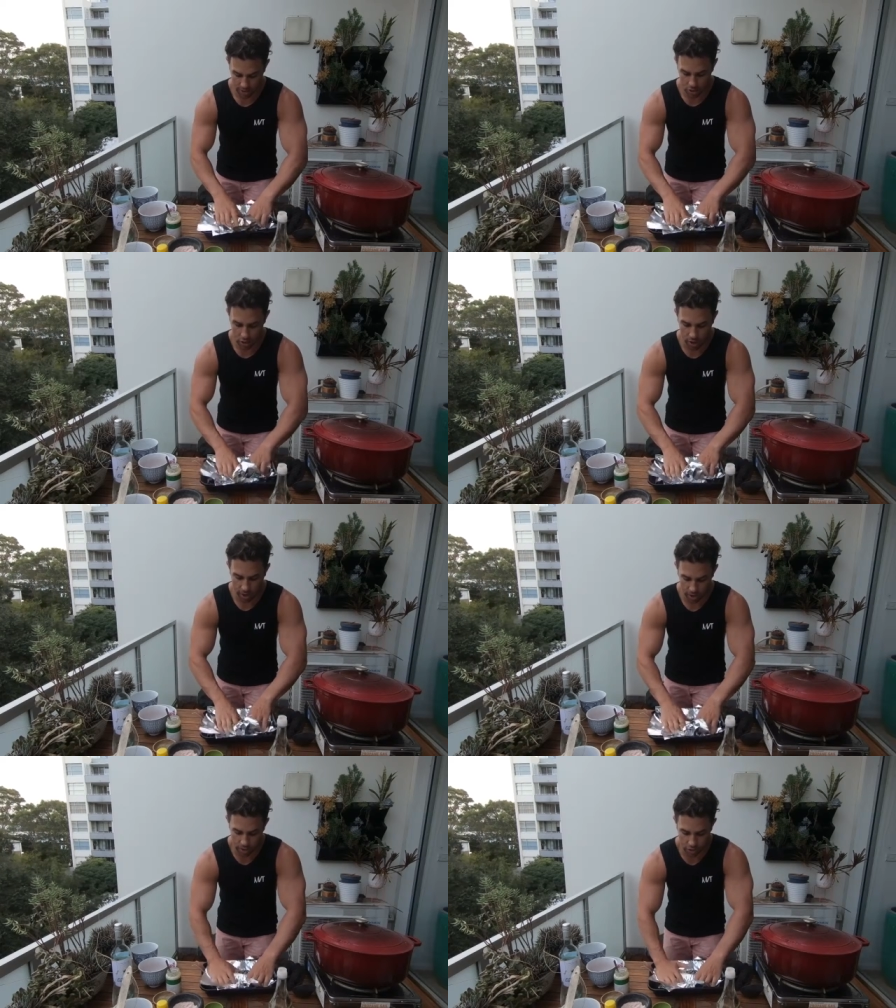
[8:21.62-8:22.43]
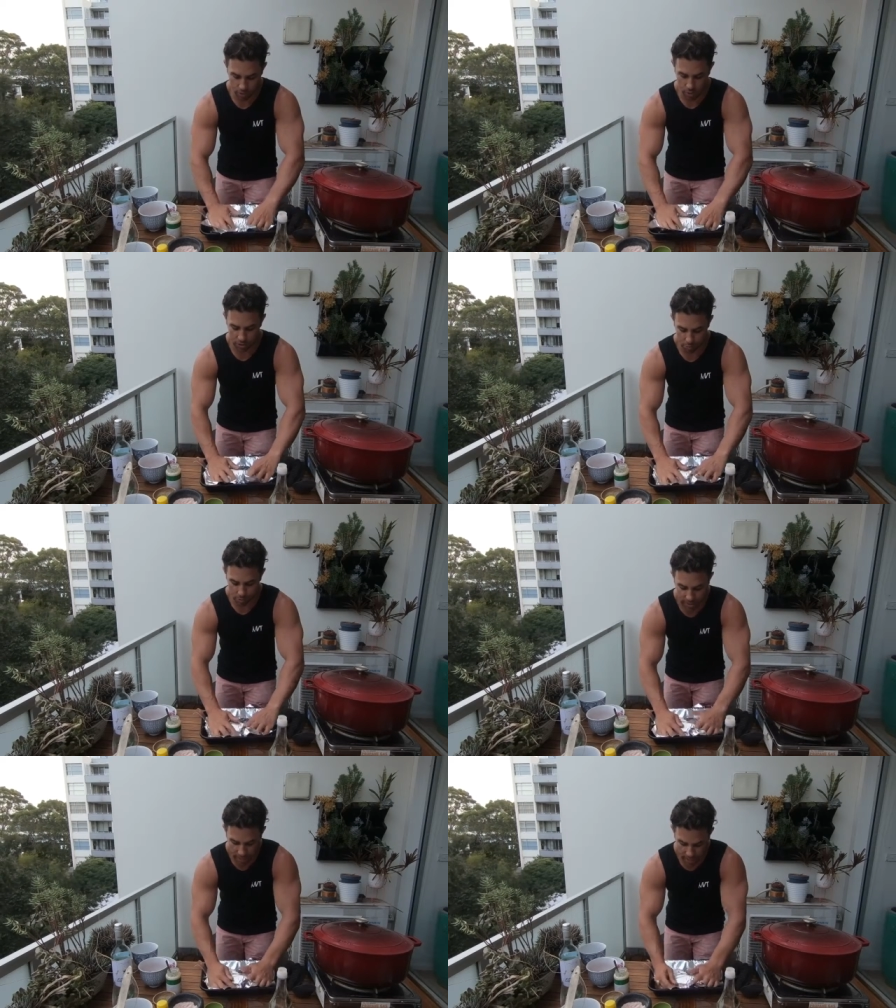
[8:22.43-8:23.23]
as tightly as you
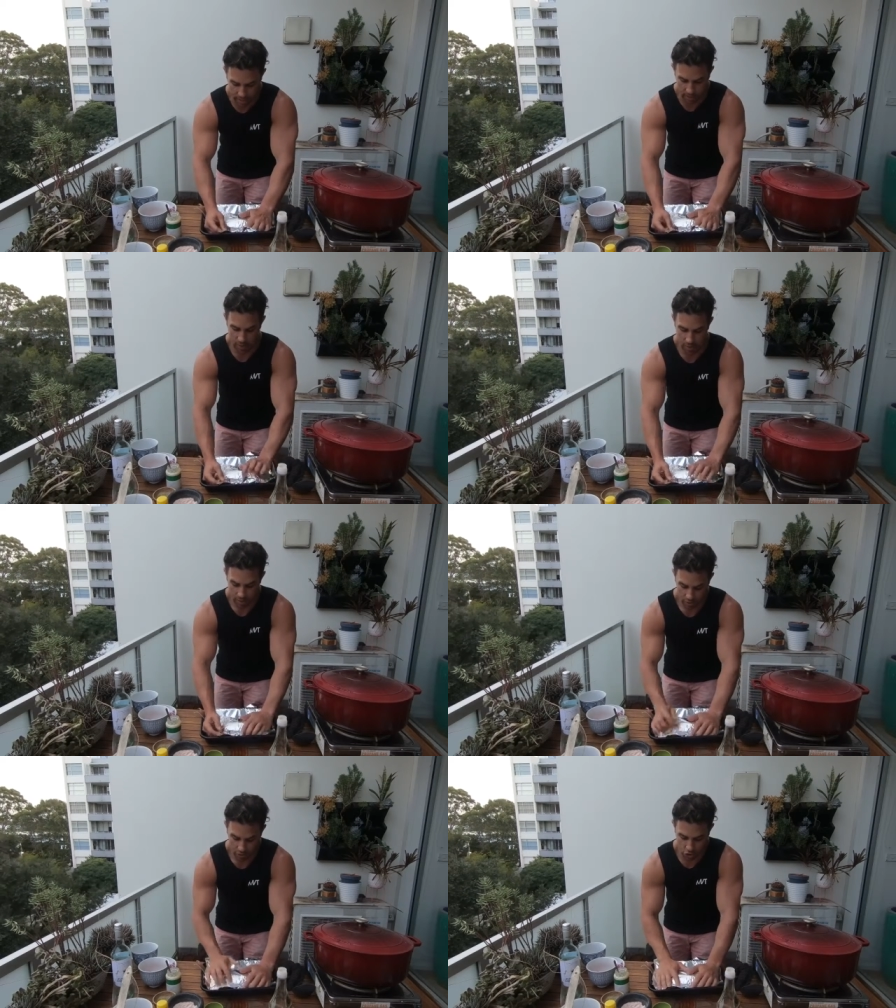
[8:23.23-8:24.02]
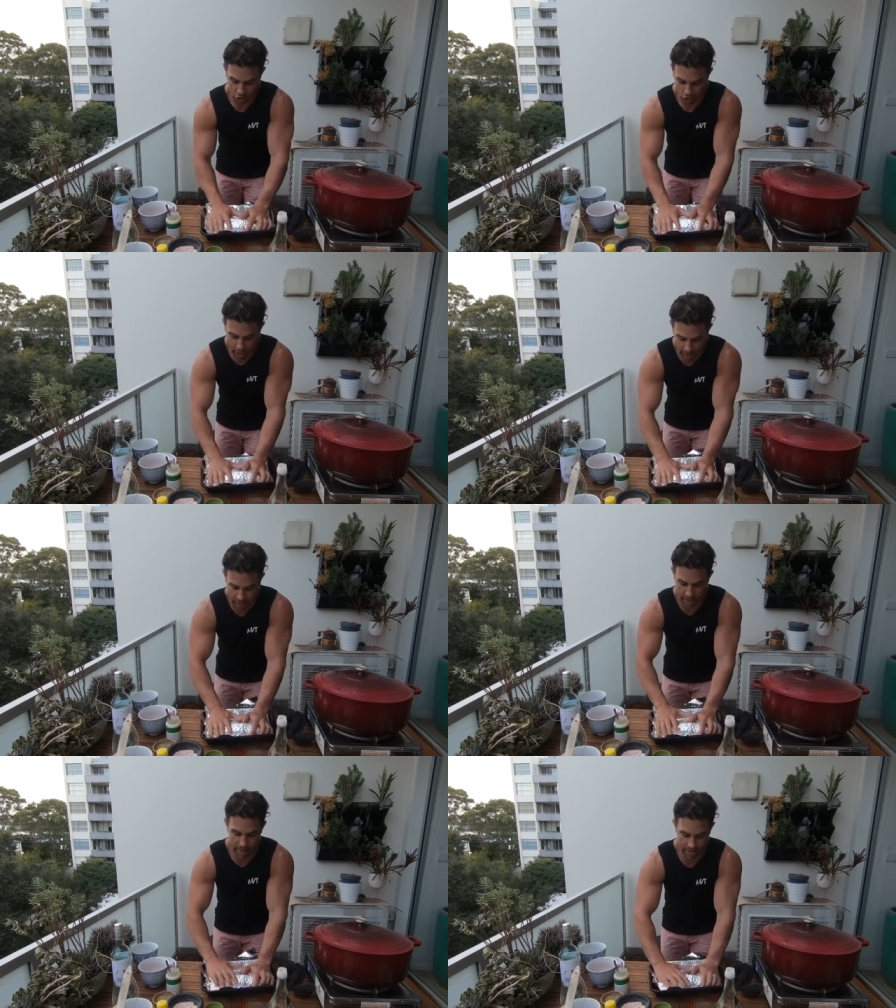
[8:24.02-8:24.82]
possibly can to
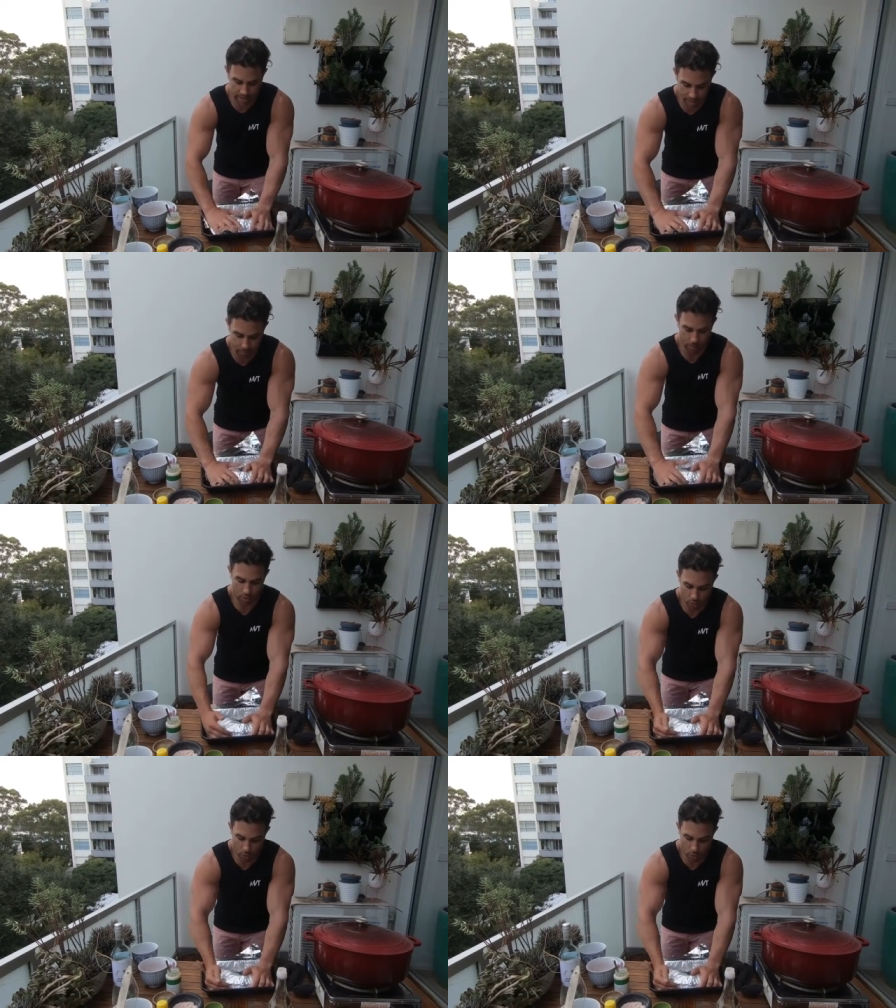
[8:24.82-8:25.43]
try and keep